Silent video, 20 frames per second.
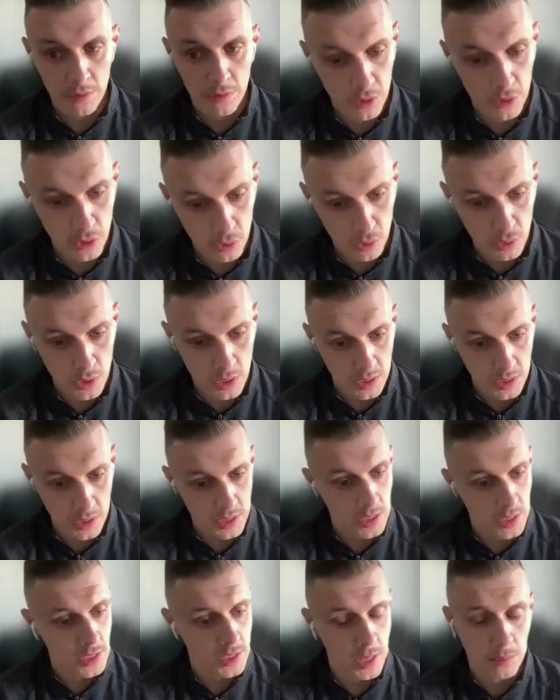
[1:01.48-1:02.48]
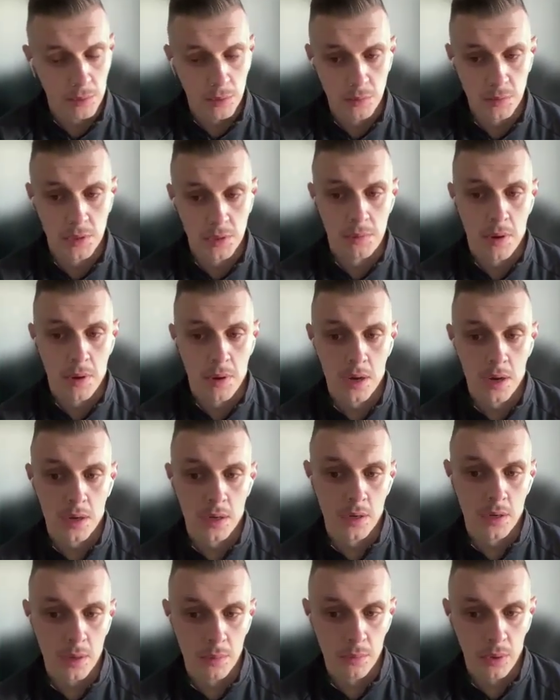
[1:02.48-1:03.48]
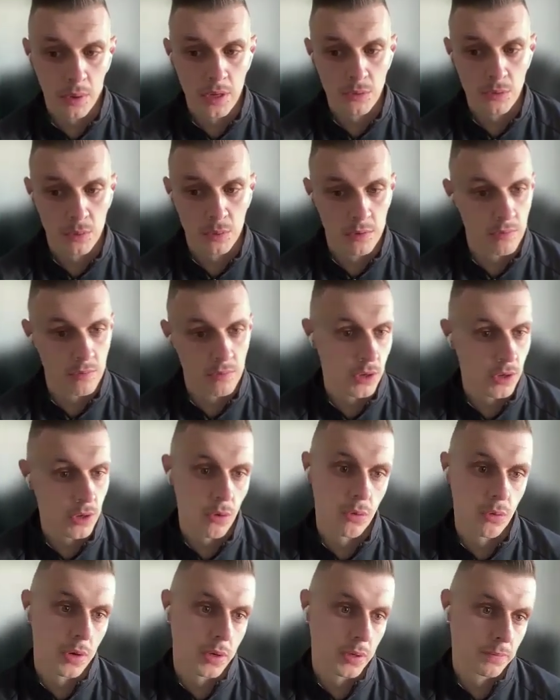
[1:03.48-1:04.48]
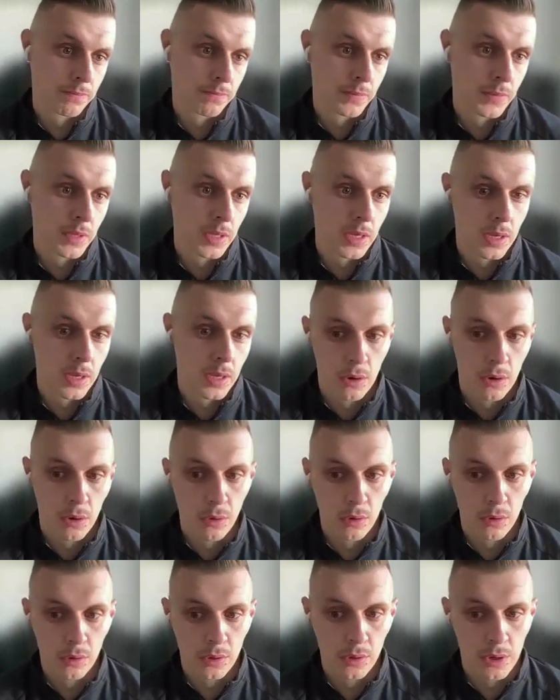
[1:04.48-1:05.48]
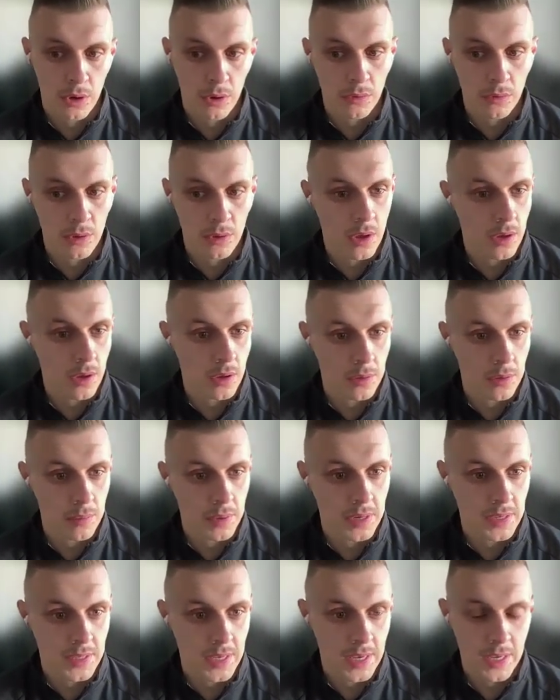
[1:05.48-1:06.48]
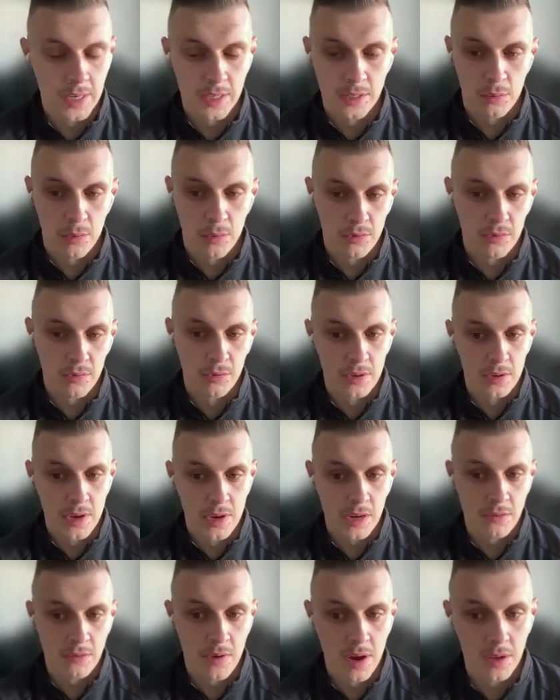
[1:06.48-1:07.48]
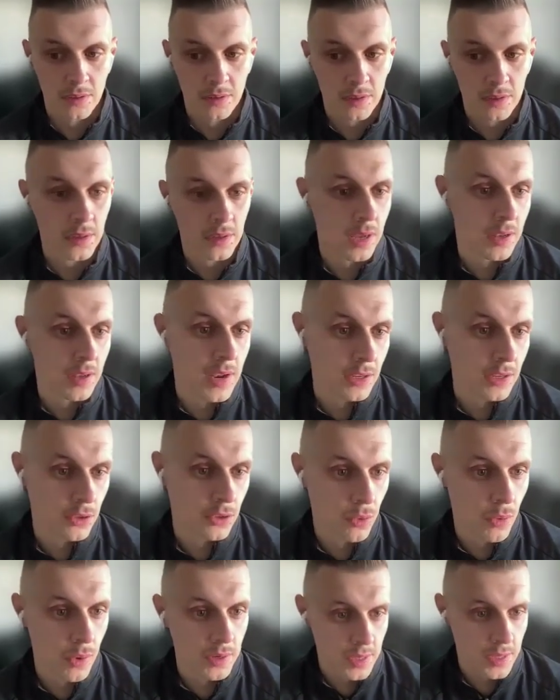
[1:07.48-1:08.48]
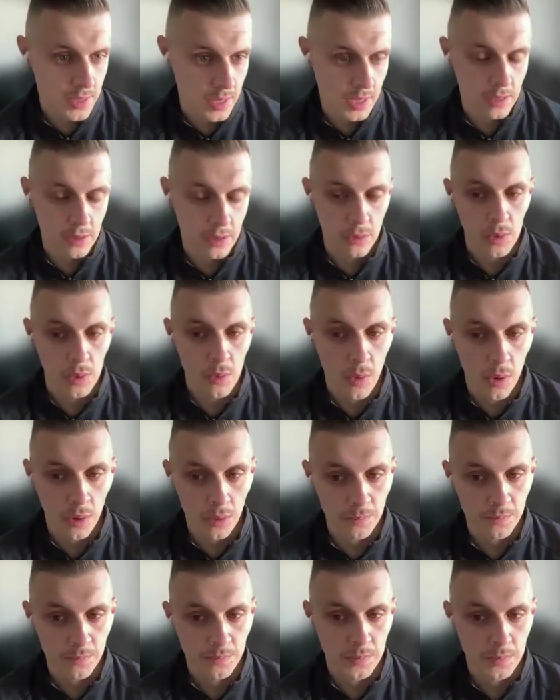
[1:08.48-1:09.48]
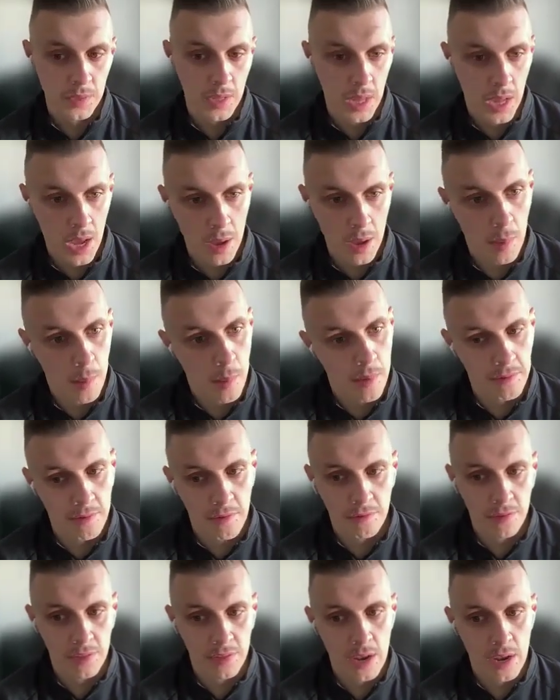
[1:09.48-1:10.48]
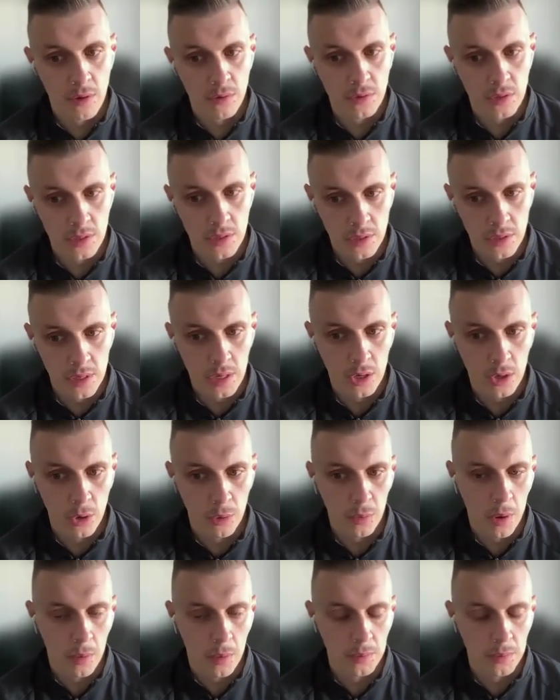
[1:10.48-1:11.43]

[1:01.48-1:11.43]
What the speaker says: individuals that stepped up to the mark and pleased with the result. And the biggest thing is that we're through to next round, and that's always the thing that we want above everything else in cup